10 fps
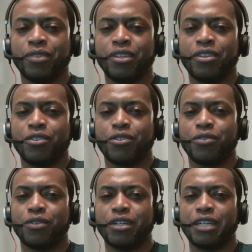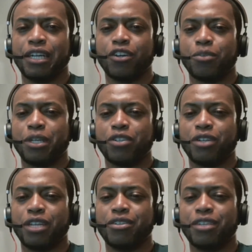so far. The Aquaman trio,
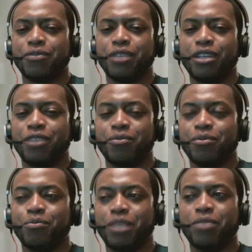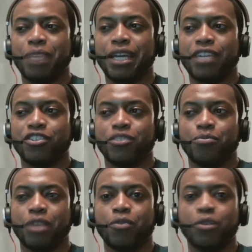that definitely piqued my interest.
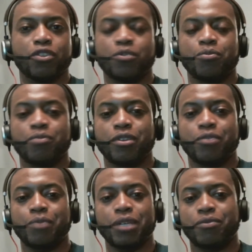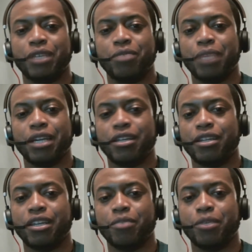I wasn't a big fan back in the
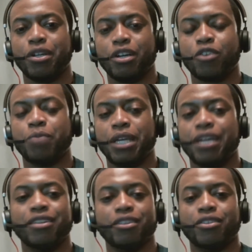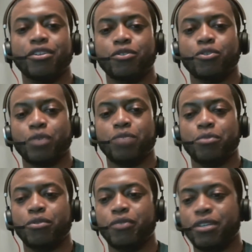day, but Aquaman, I loved it. It was a great
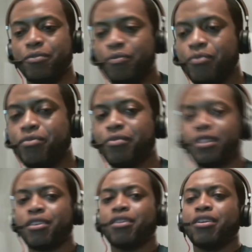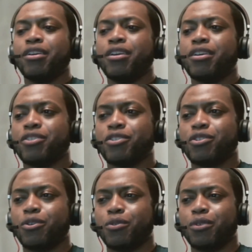movie.
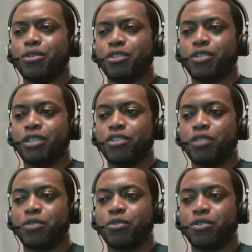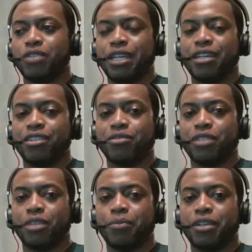So I'm just interested on how it's going
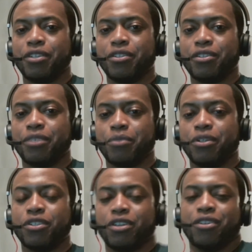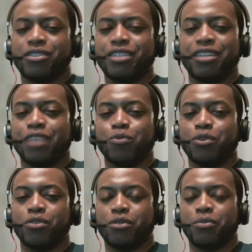to take place. And I'm pretty sure I always did like
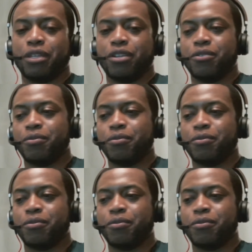Wonder Woman, though.